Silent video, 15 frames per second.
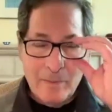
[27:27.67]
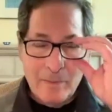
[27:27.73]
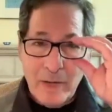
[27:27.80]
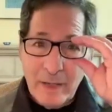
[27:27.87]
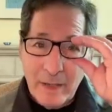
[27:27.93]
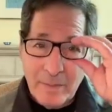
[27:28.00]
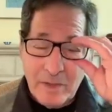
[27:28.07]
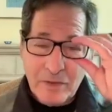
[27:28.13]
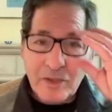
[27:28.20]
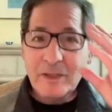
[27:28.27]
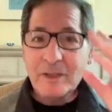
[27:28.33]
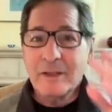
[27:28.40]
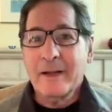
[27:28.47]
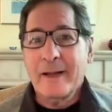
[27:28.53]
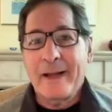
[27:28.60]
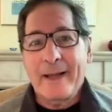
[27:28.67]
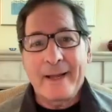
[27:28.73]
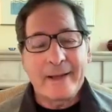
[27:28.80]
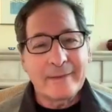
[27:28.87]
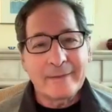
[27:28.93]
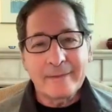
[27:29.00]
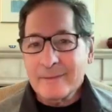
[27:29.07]
brain imaging
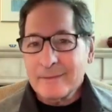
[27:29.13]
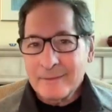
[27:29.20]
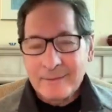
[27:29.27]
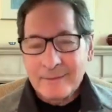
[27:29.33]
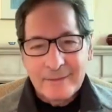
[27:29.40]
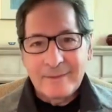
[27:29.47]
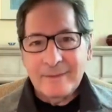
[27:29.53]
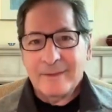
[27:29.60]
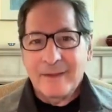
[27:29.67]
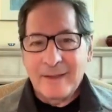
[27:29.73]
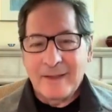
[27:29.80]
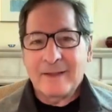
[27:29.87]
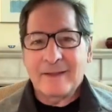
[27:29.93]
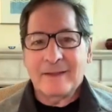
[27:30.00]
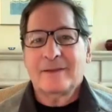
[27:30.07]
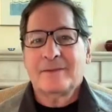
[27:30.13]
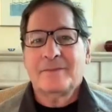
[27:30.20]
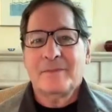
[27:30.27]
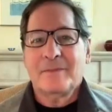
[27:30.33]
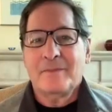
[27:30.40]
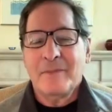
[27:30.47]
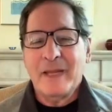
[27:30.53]
and
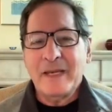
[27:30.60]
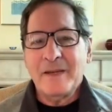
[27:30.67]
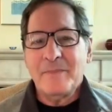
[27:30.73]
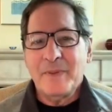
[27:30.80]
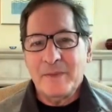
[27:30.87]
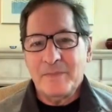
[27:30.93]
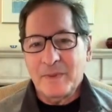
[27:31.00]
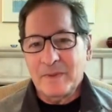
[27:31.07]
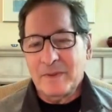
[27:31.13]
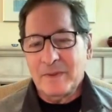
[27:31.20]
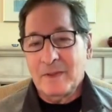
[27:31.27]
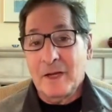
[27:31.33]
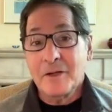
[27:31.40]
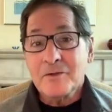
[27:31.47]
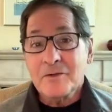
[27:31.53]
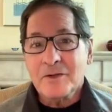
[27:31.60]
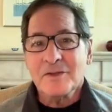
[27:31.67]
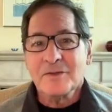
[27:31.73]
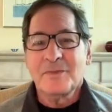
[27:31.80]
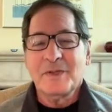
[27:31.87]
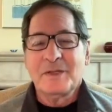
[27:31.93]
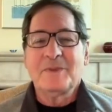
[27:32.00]
many people, hundreds
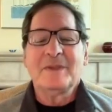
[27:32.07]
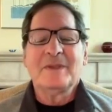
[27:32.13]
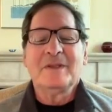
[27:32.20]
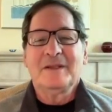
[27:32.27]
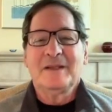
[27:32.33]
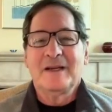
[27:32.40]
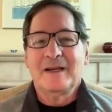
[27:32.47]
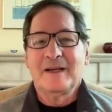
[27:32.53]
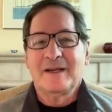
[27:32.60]
of people